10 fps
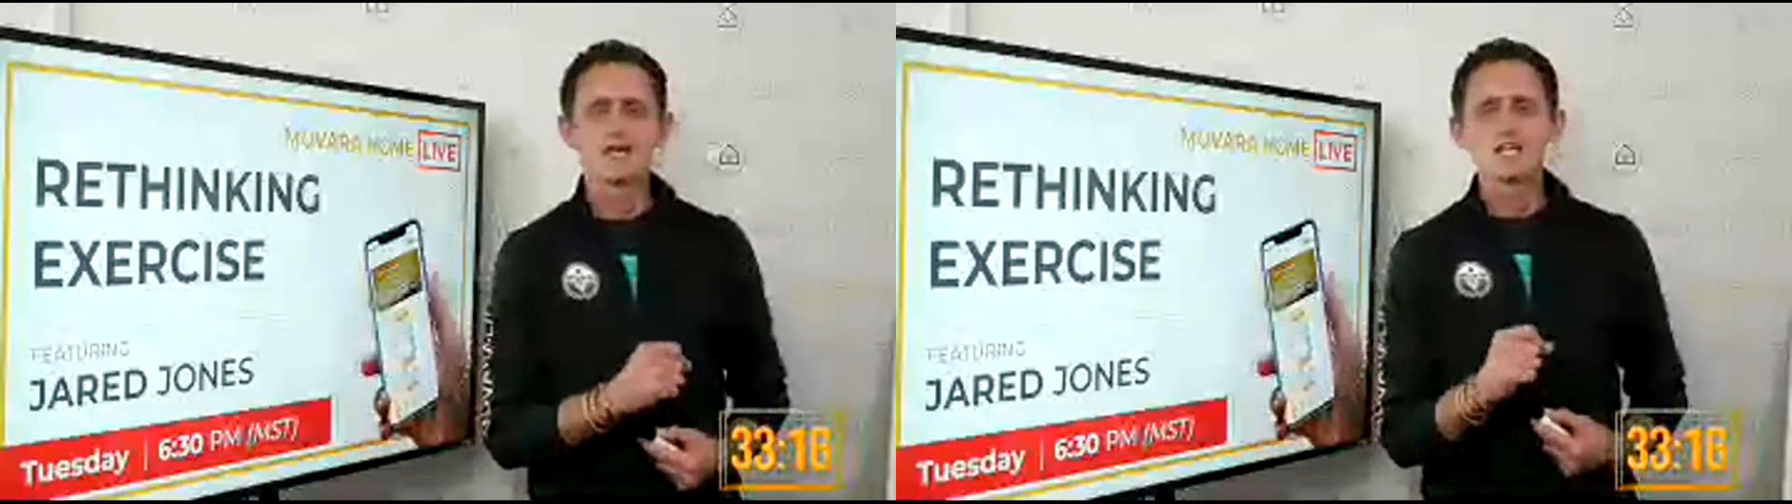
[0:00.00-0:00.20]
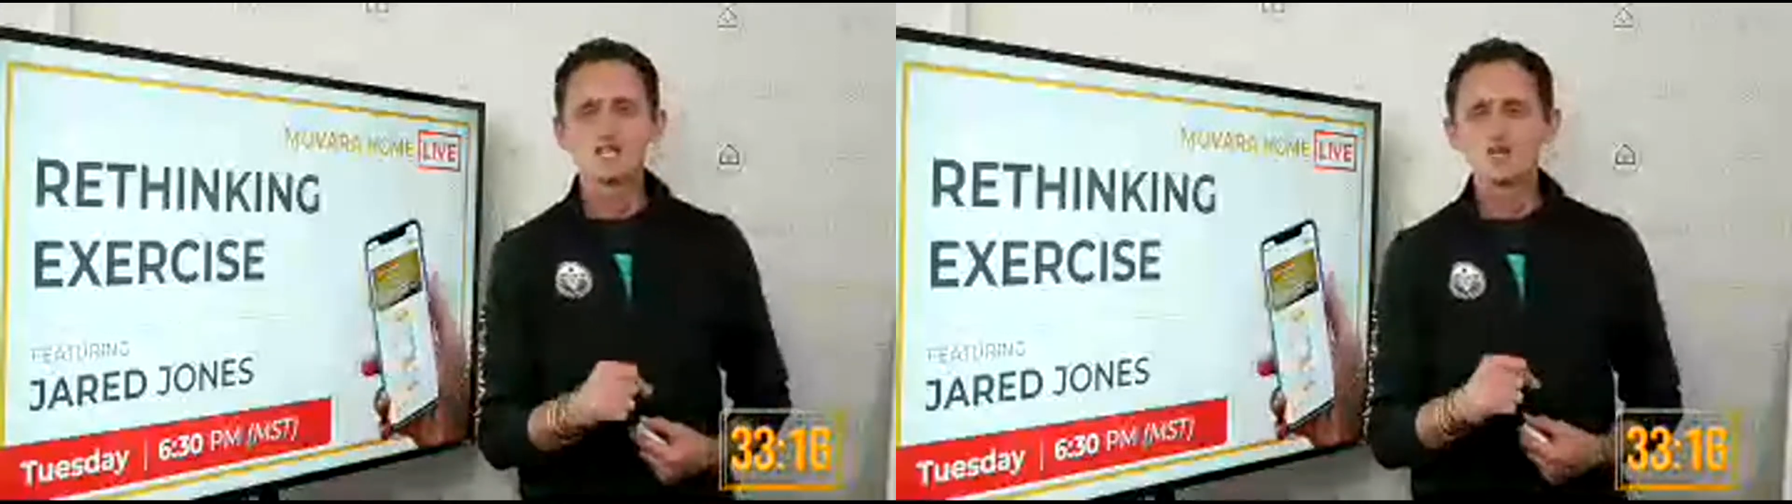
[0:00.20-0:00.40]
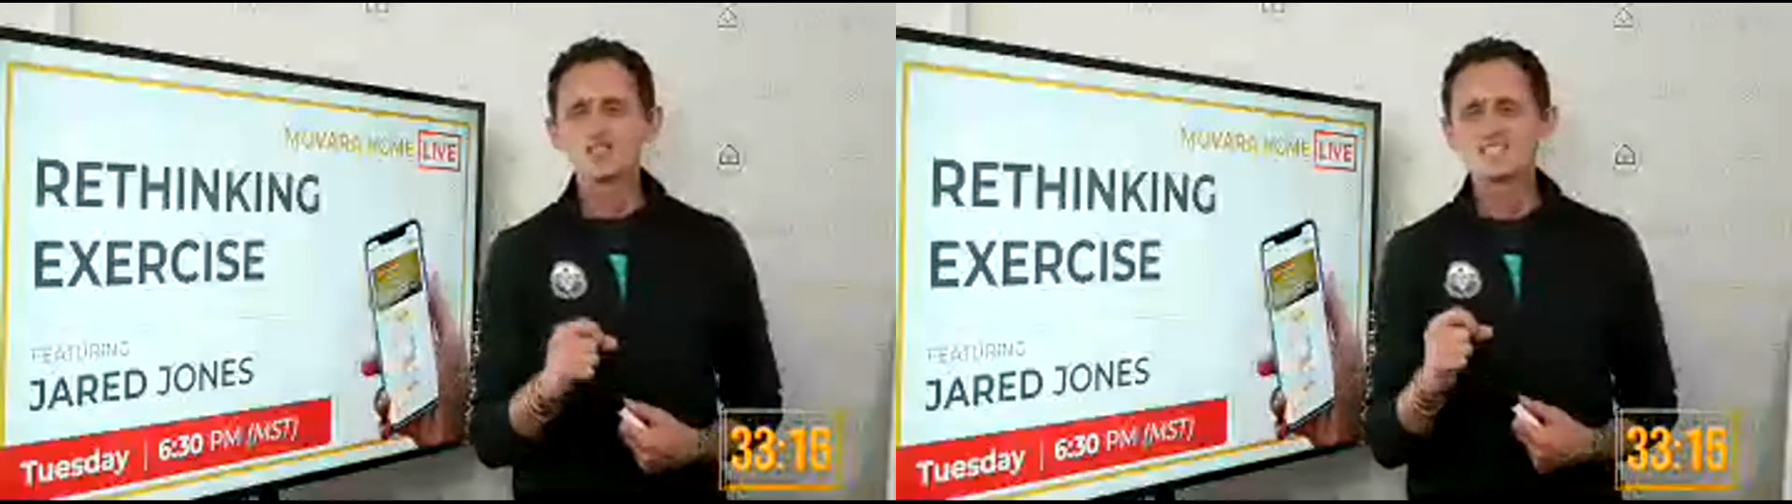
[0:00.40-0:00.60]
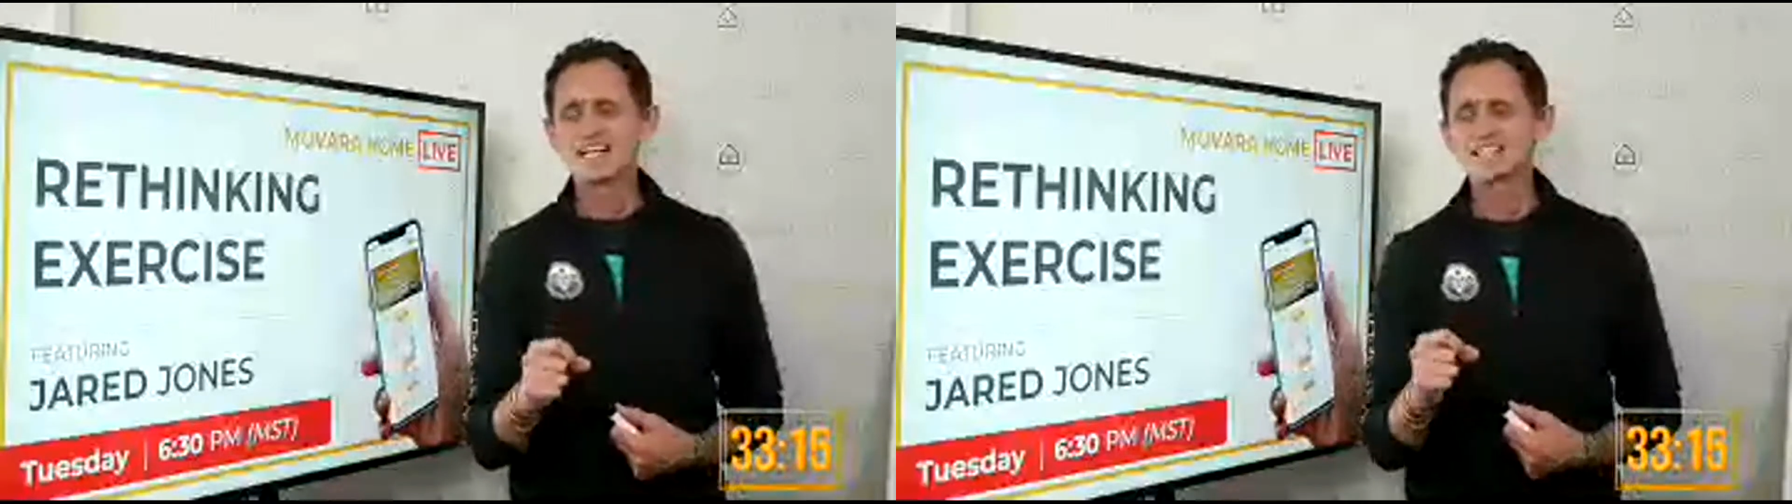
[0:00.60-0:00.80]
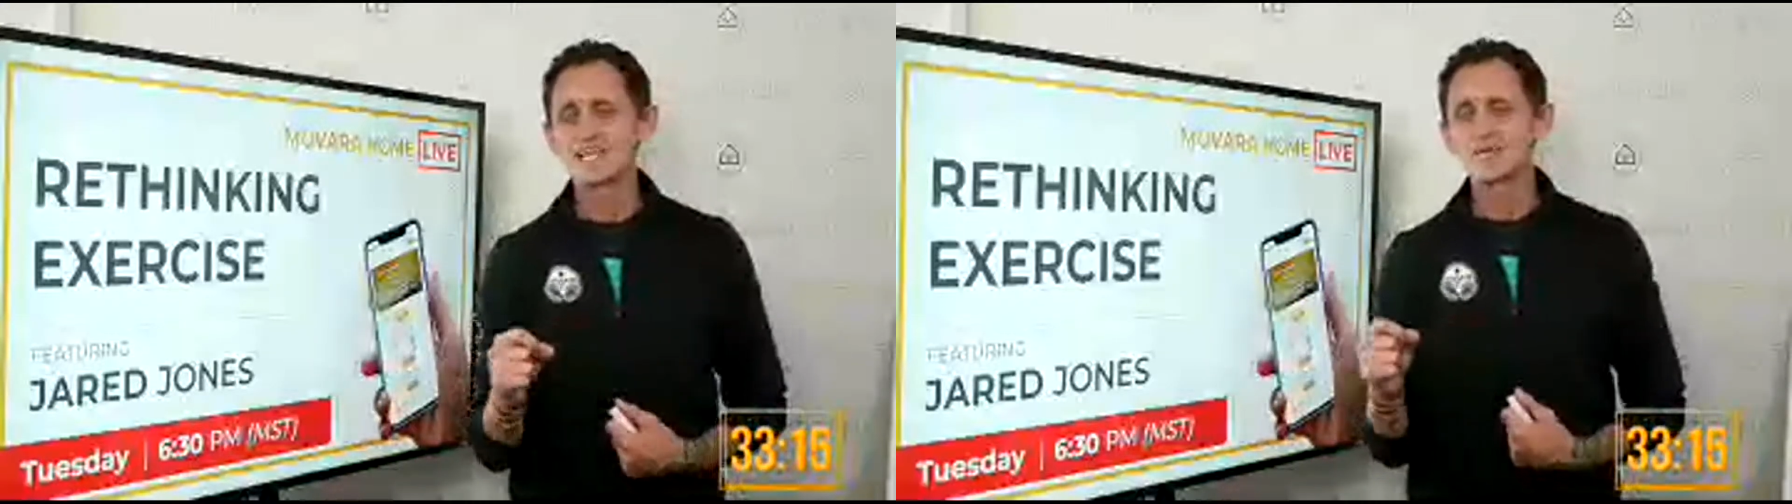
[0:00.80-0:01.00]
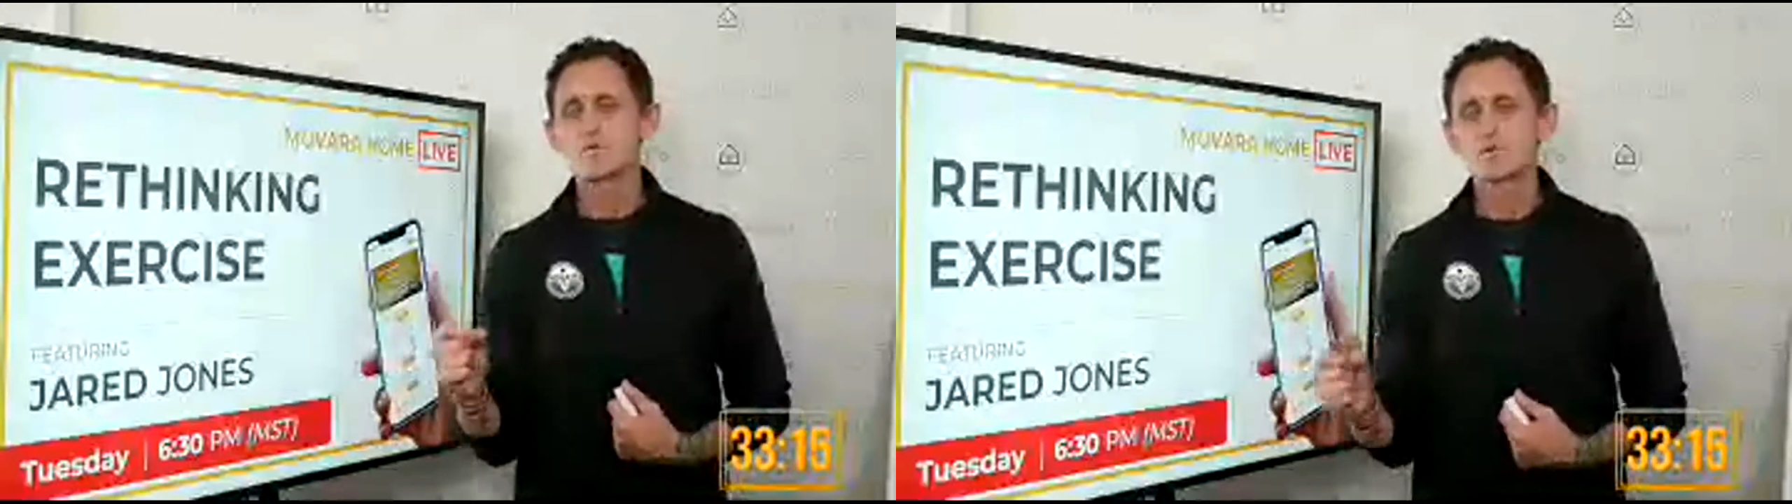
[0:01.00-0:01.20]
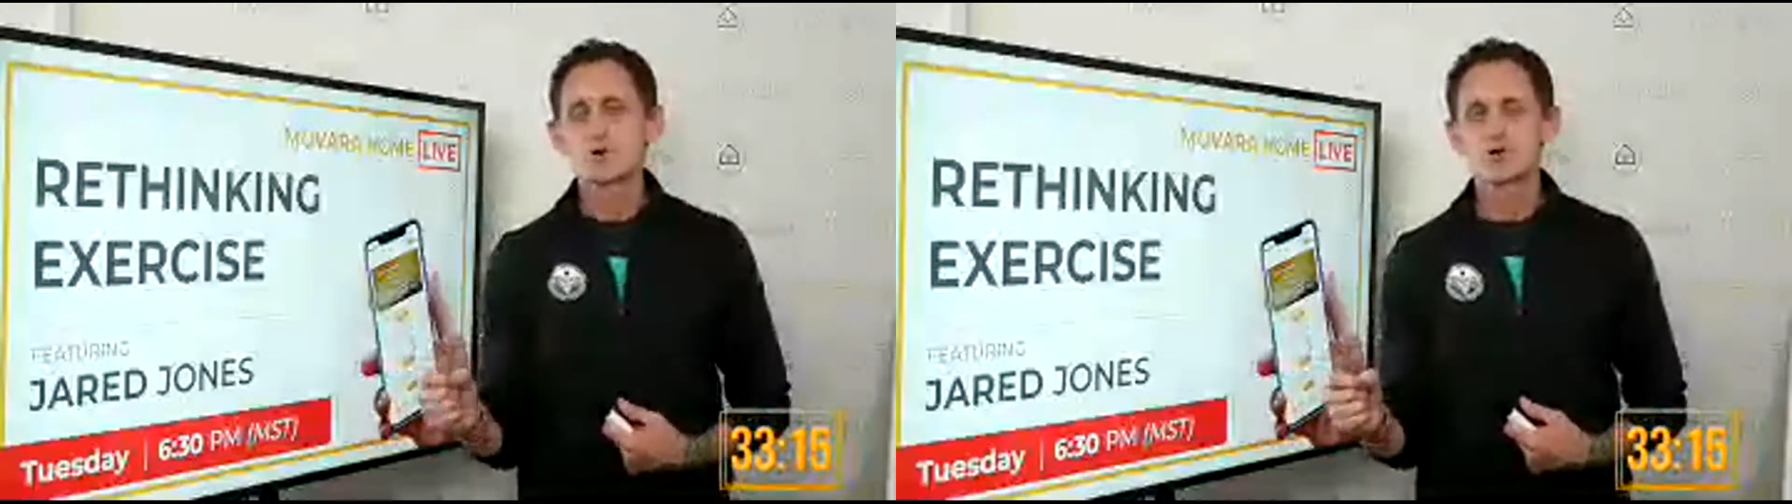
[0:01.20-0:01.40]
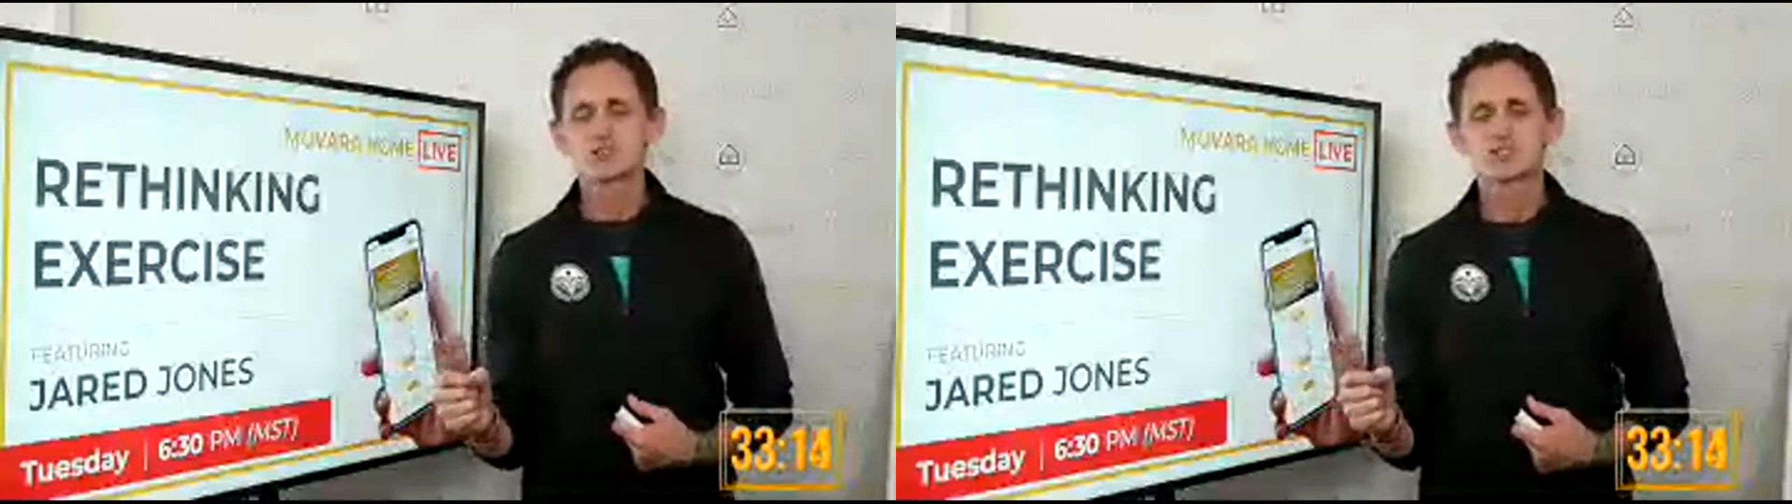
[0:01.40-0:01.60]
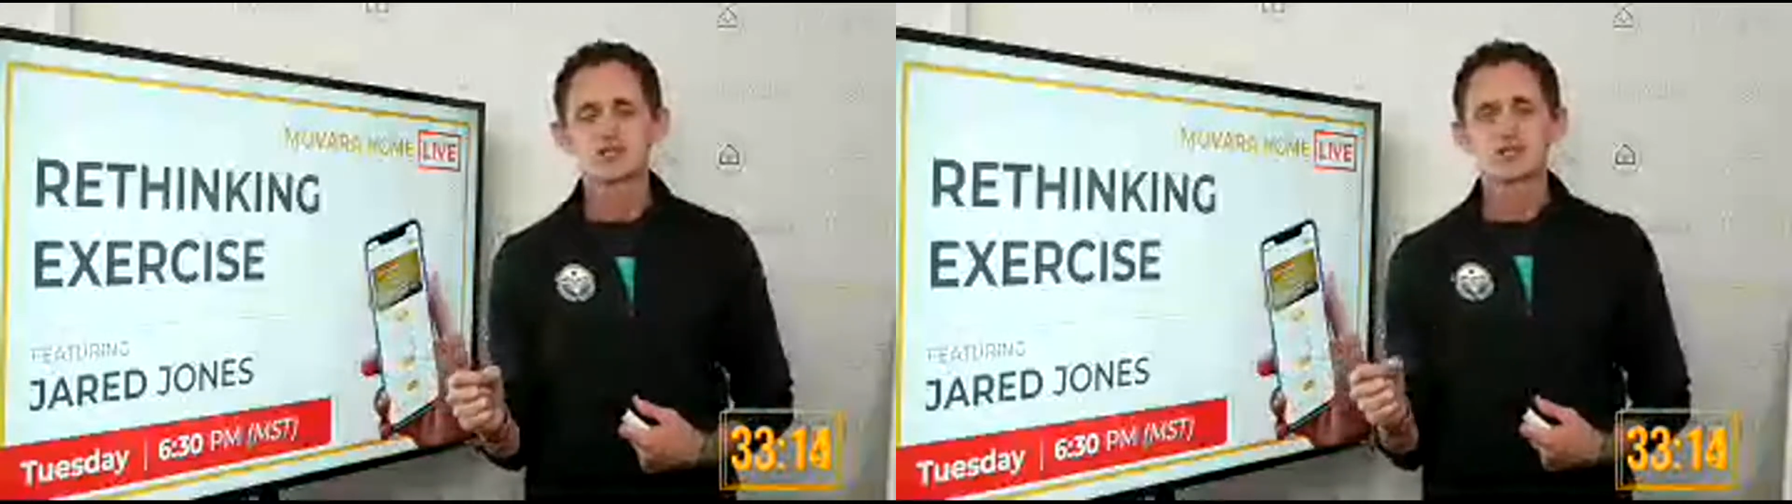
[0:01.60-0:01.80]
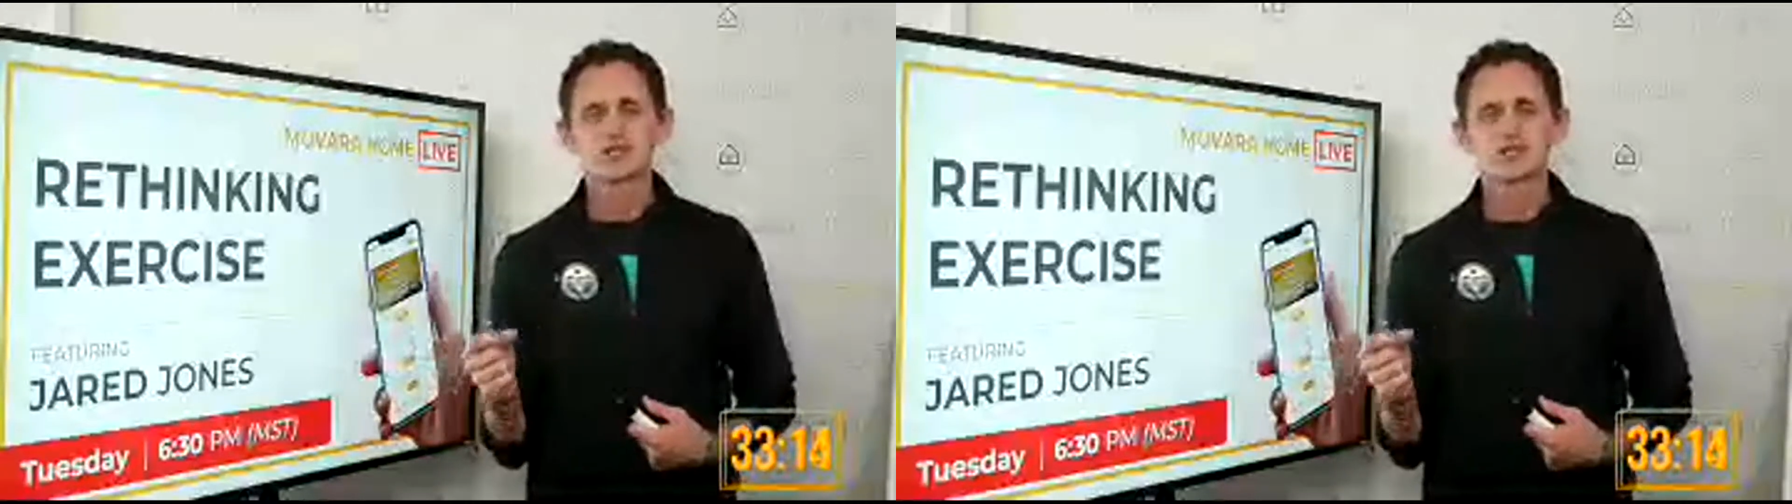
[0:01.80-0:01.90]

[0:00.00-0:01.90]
can use that same approach